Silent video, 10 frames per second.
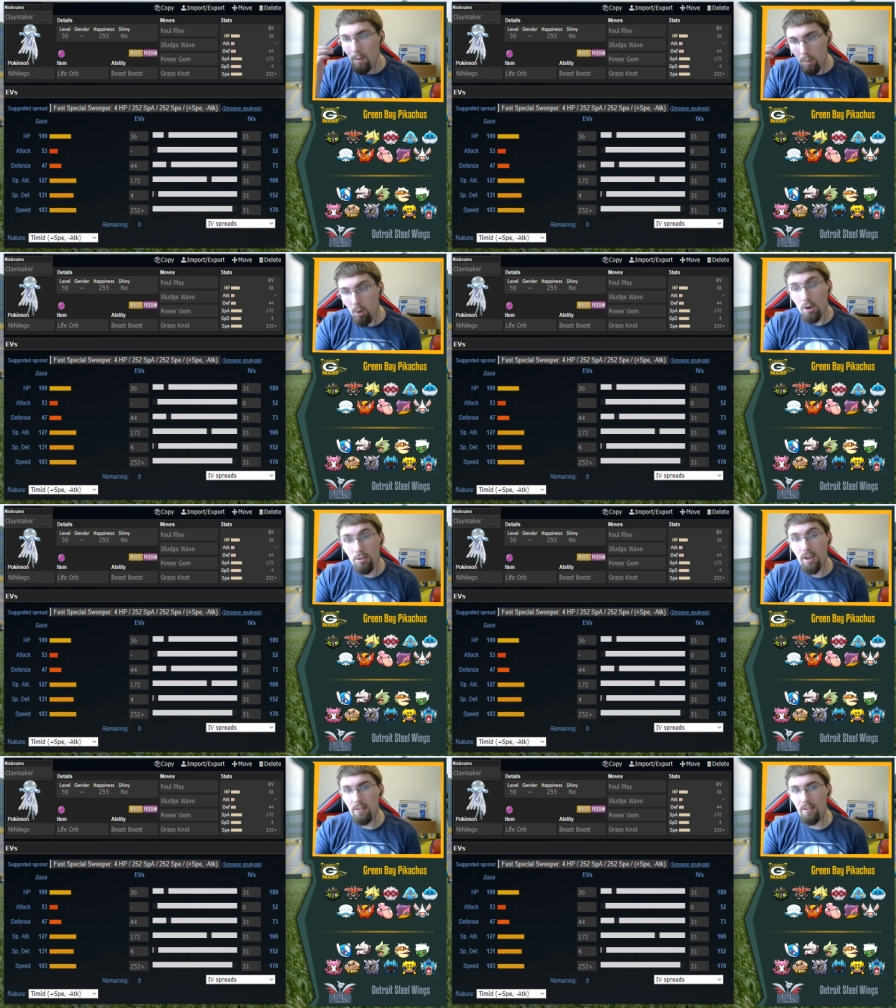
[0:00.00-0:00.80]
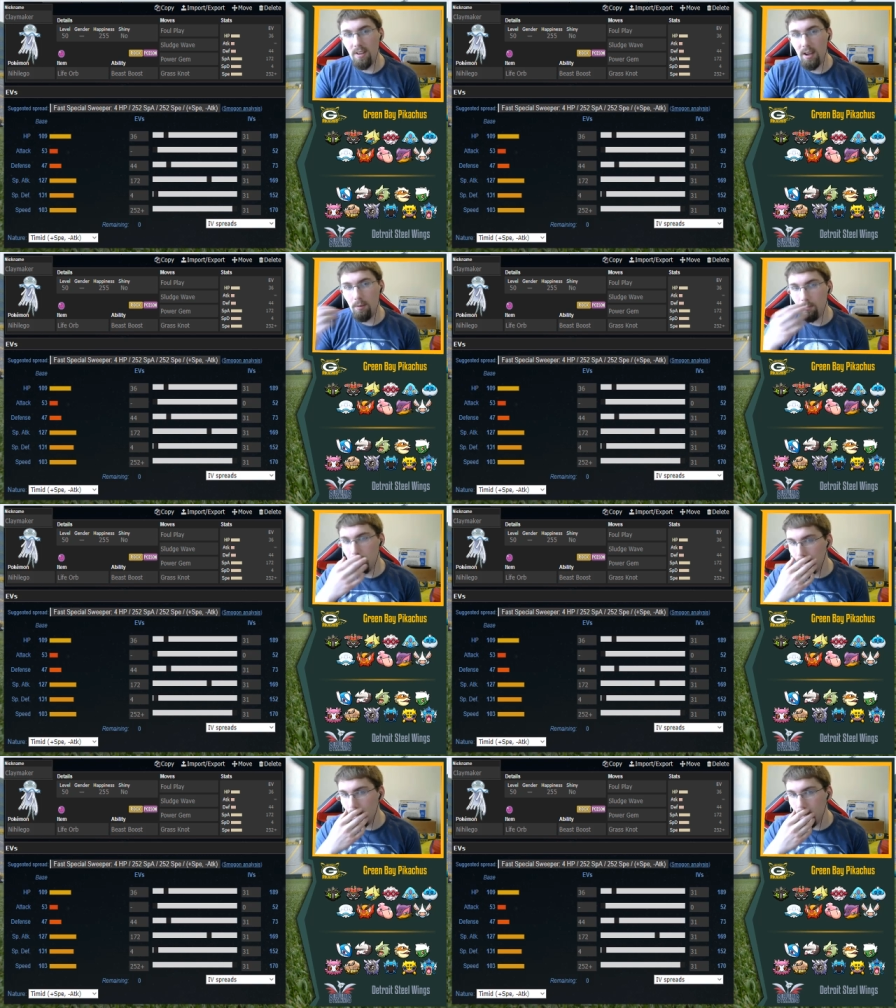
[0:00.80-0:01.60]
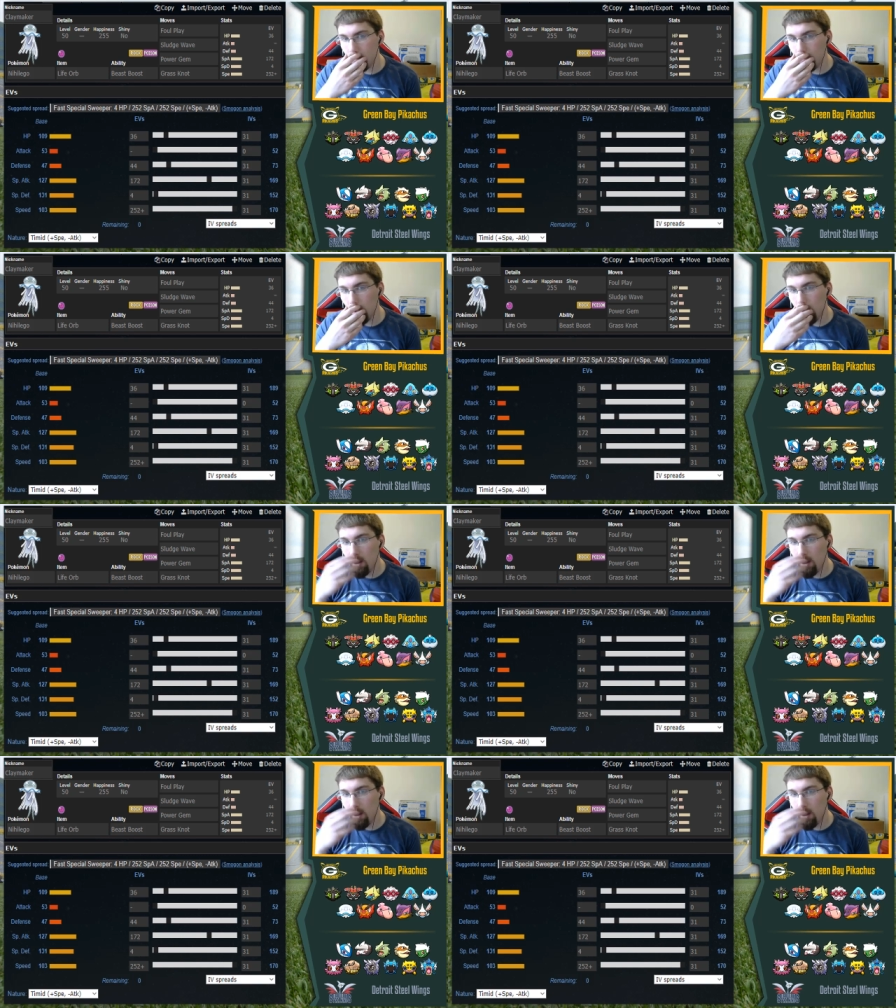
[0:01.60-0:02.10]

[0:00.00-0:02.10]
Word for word: But we're using it this time because